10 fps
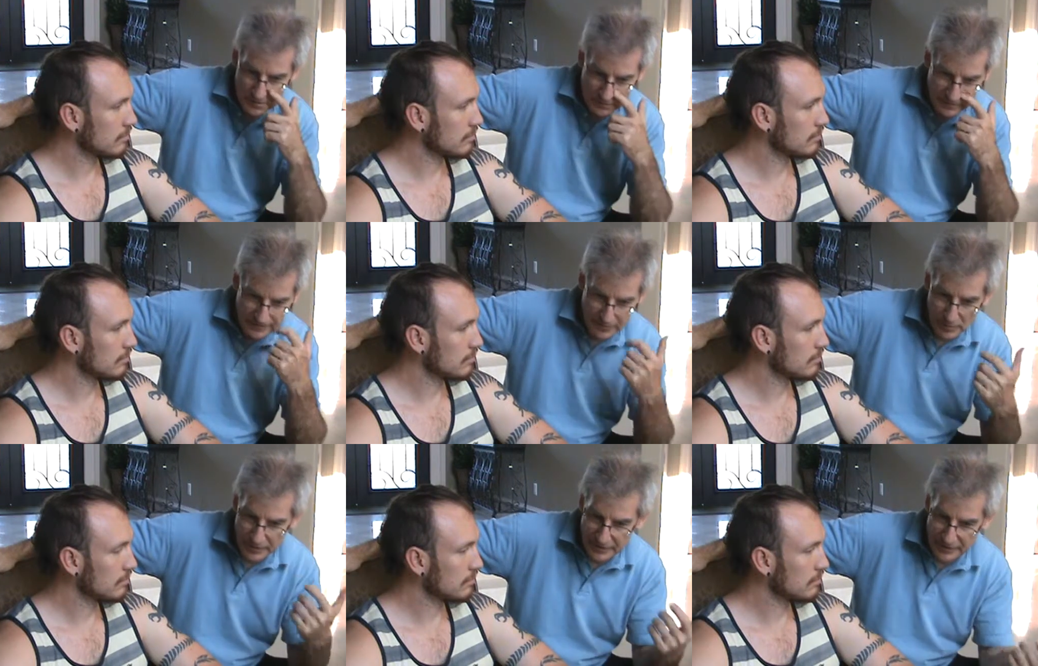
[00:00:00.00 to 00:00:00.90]
Speaker 1: three,
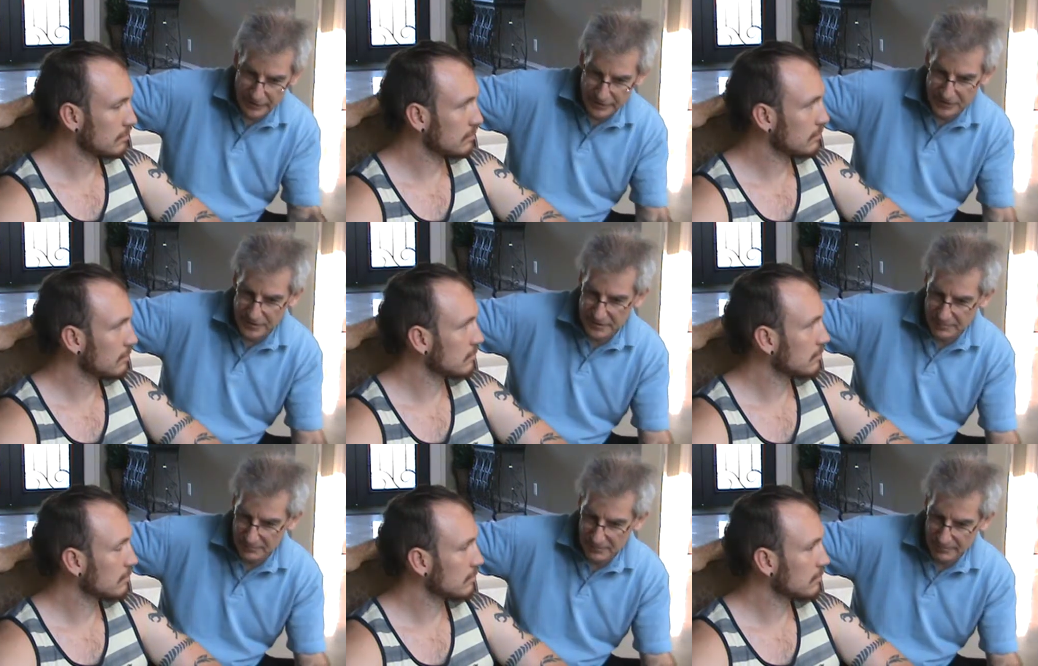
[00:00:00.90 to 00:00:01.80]
four
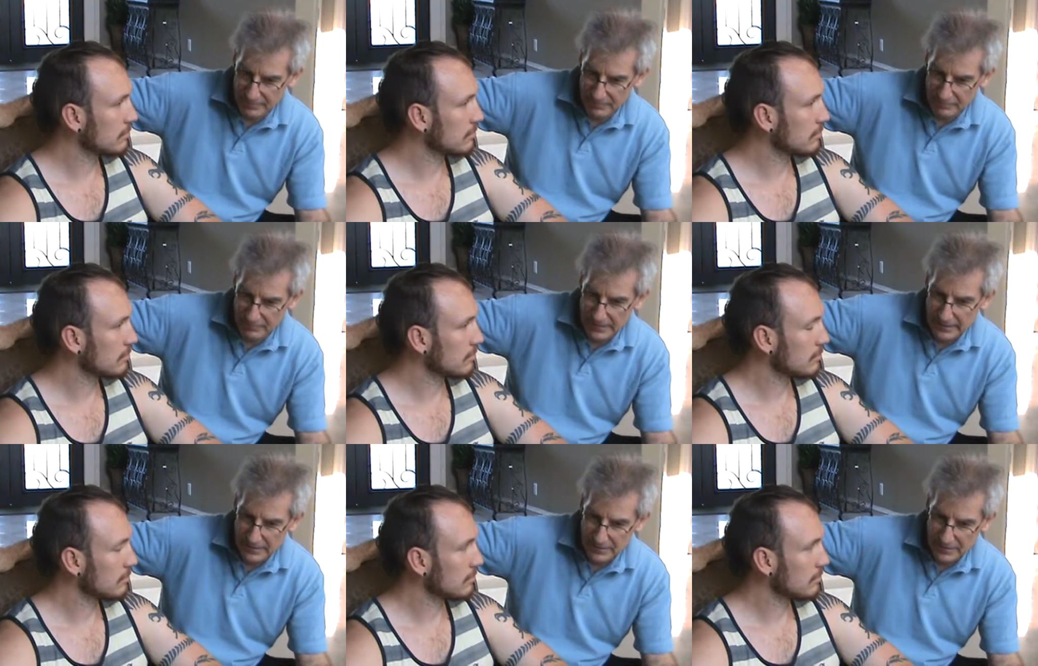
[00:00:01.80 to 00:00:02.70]
years,
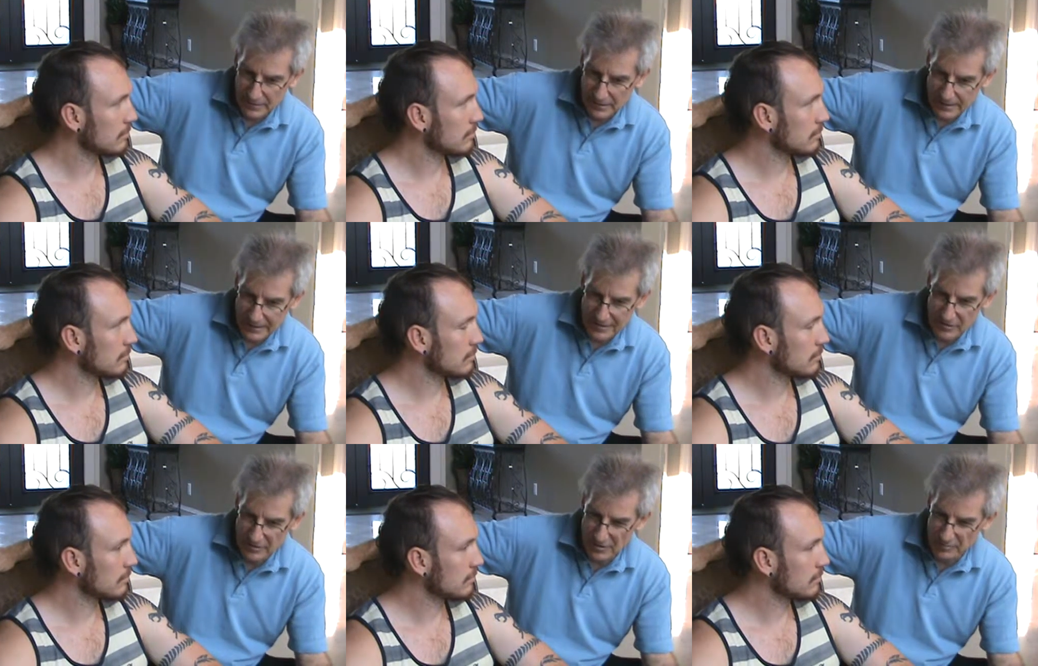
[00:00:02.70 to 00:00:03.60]
I
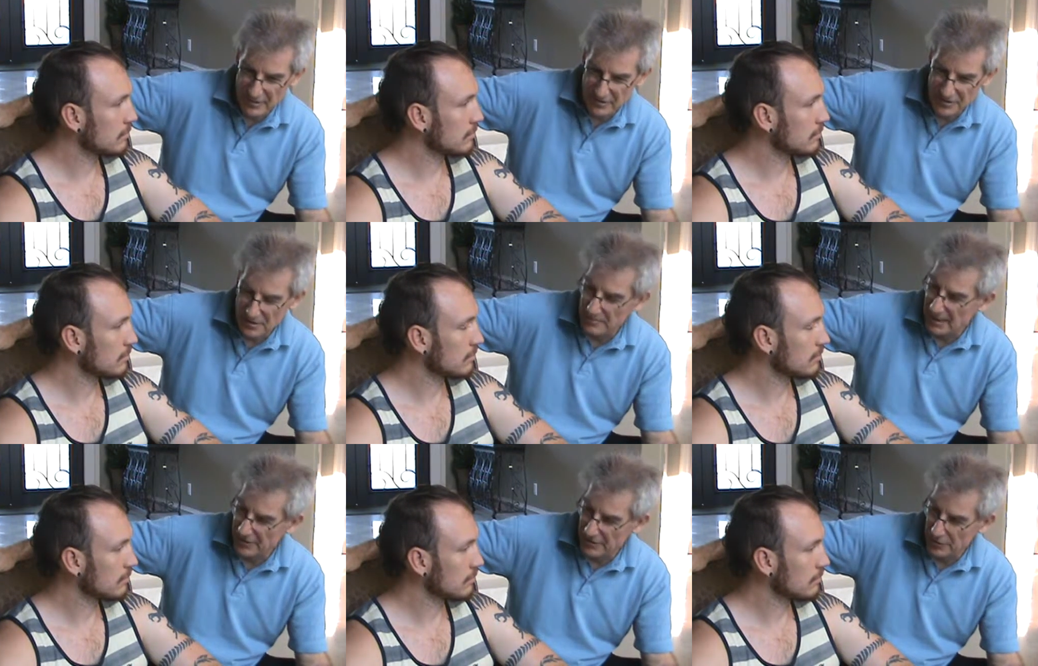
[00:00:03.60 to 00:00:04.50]
think you told me you saw
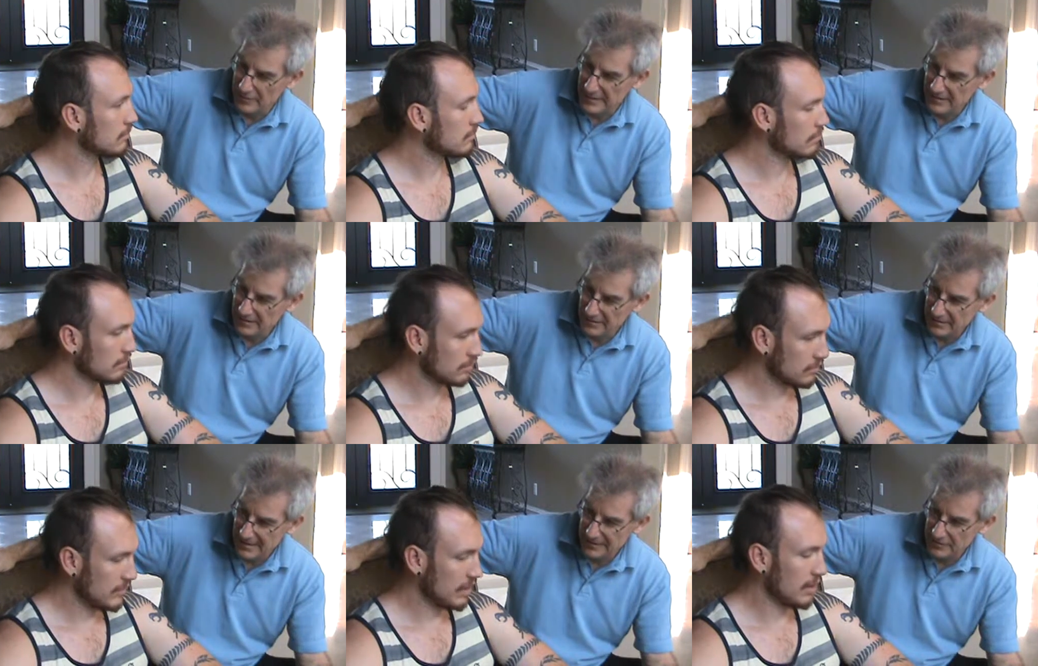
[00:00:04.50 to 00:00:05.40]
about 30
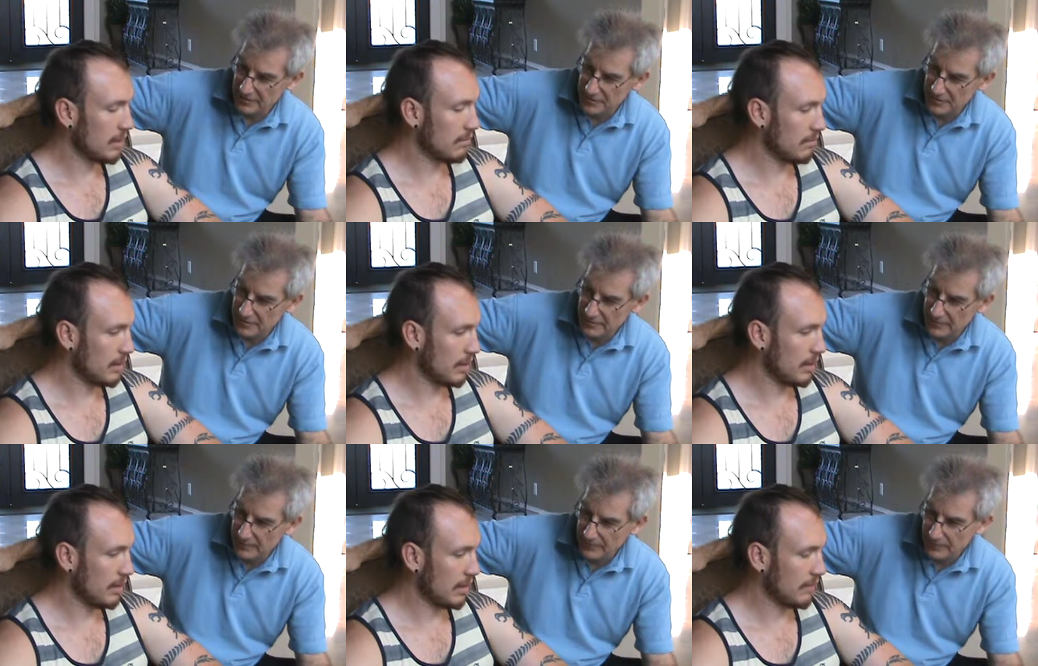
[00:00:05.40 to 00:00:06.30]
doctors. Yes,
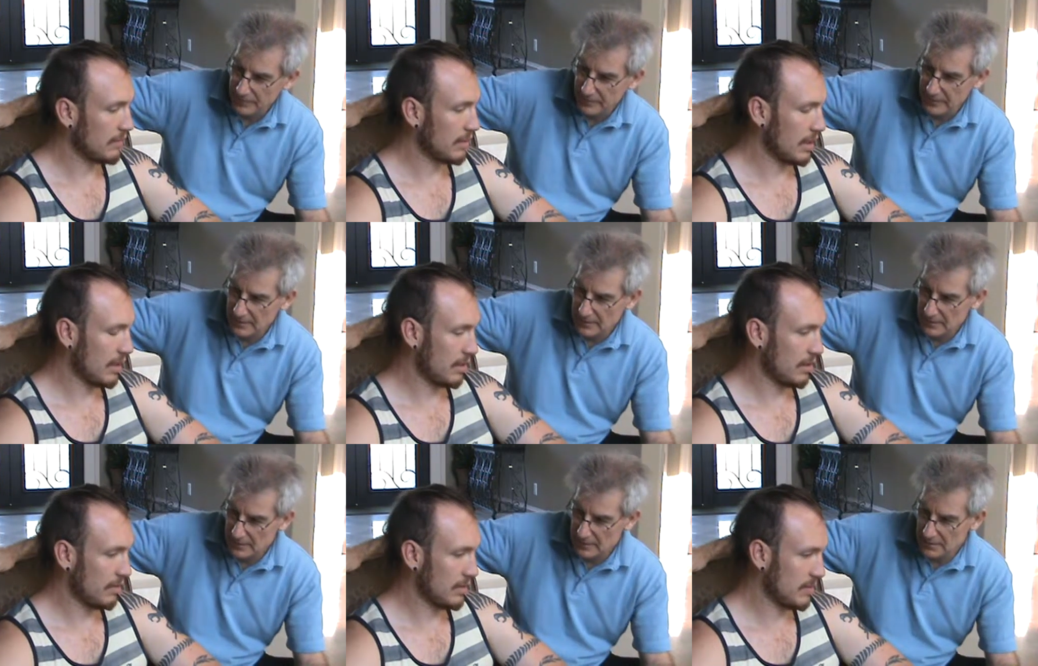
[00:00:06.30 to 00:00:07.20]
Speaker 2: I, after
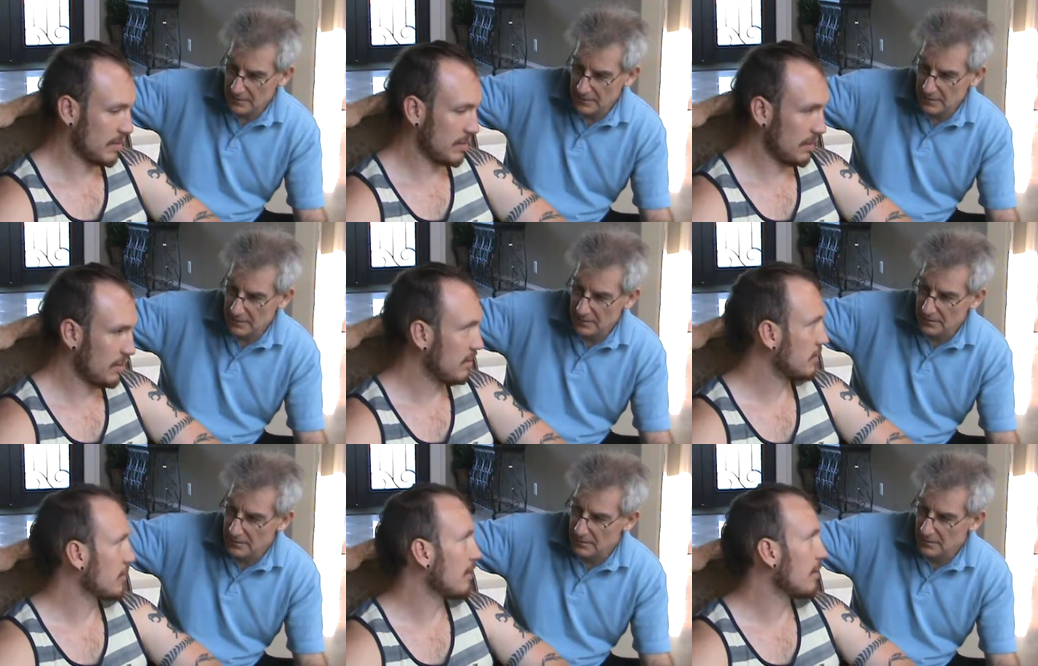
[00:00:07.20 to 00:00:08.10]
that, I went and spent a year in
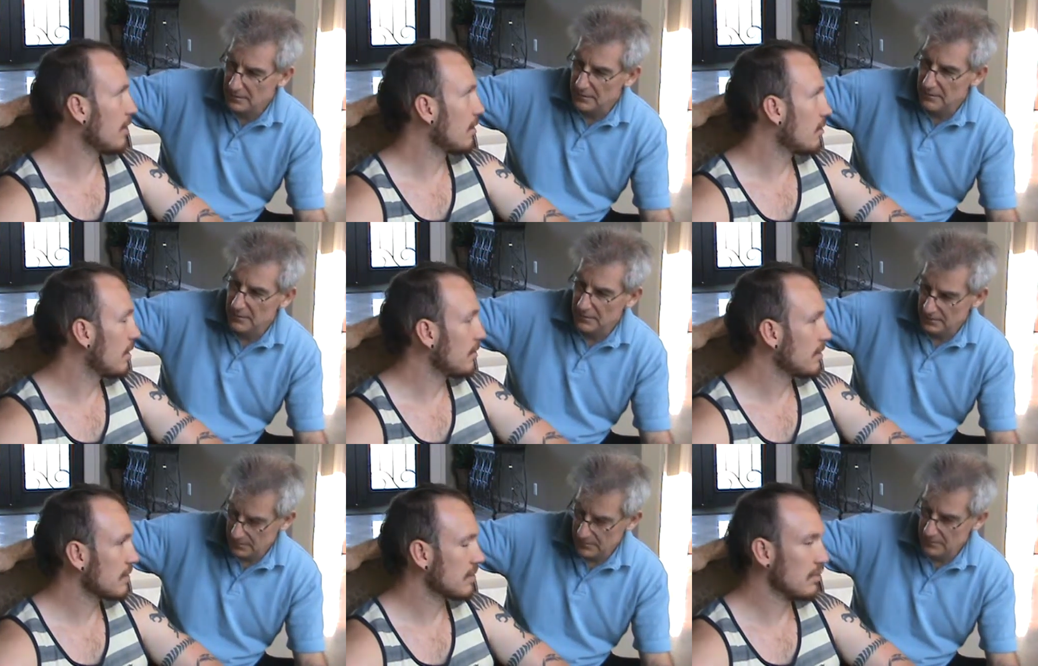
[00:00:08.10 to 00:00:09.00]
Australia where I
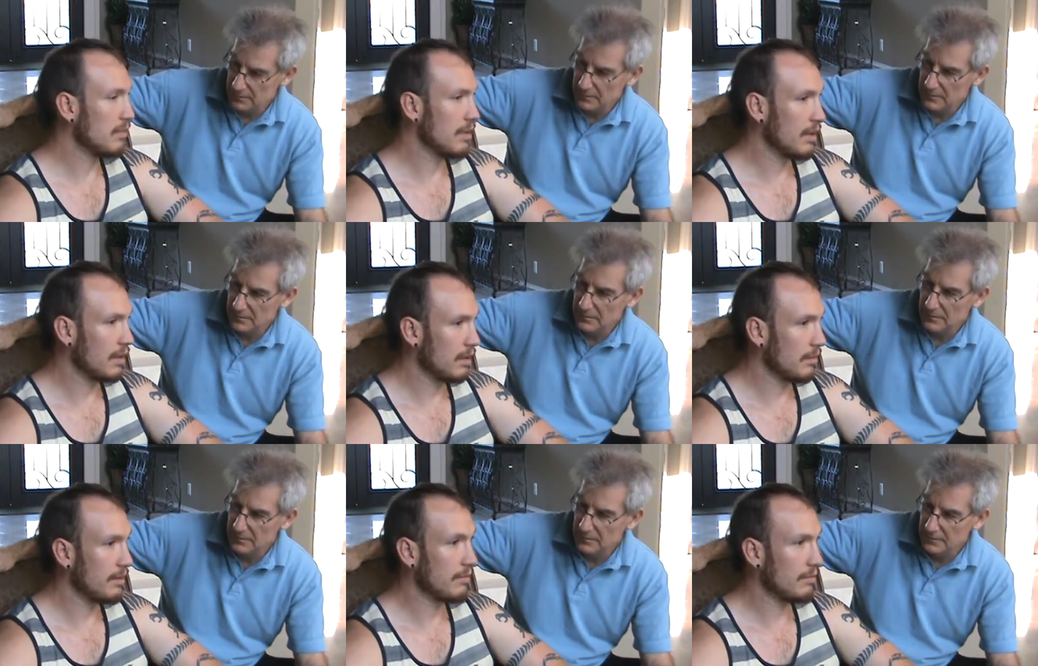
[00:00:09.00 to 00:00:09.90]
went to school, but
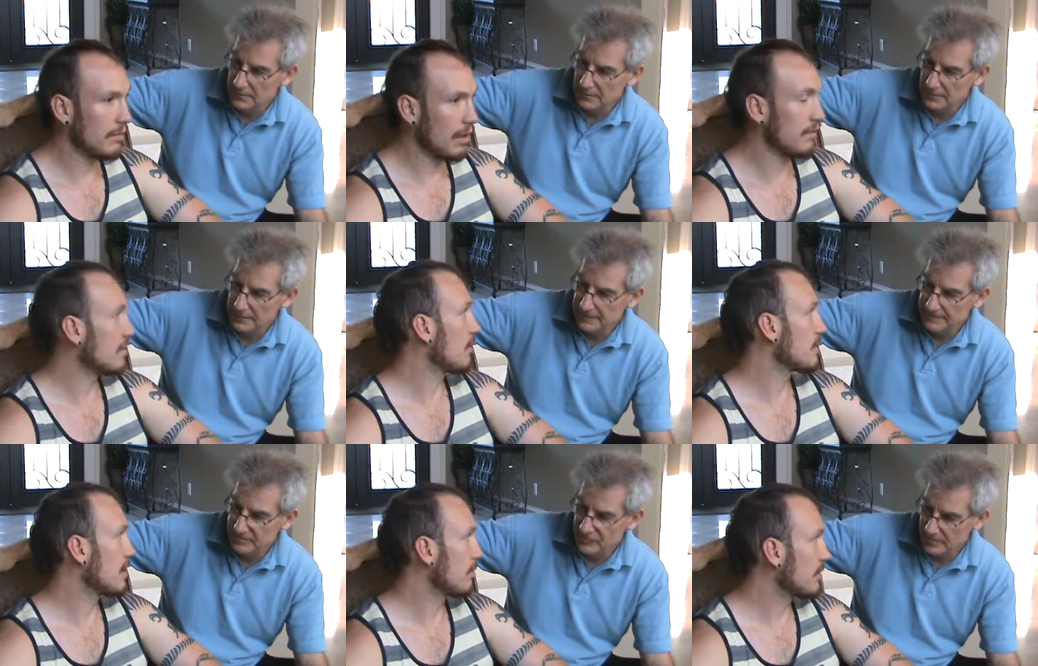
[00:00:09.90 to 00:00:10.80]
I mean, obviously I
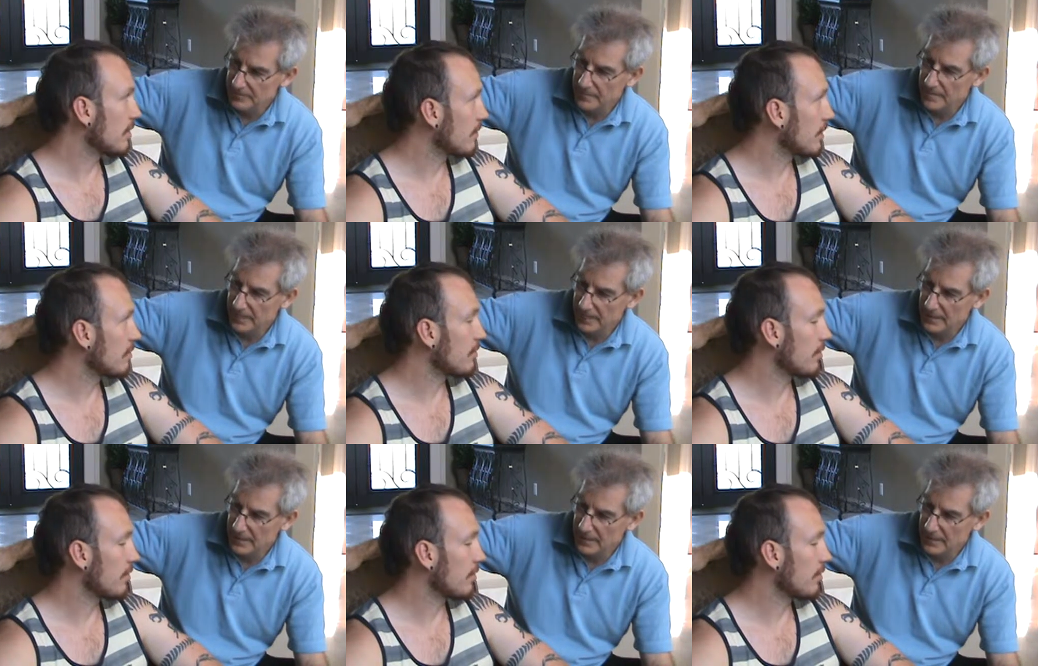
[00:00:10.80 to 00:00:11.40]
wasn't able to get very good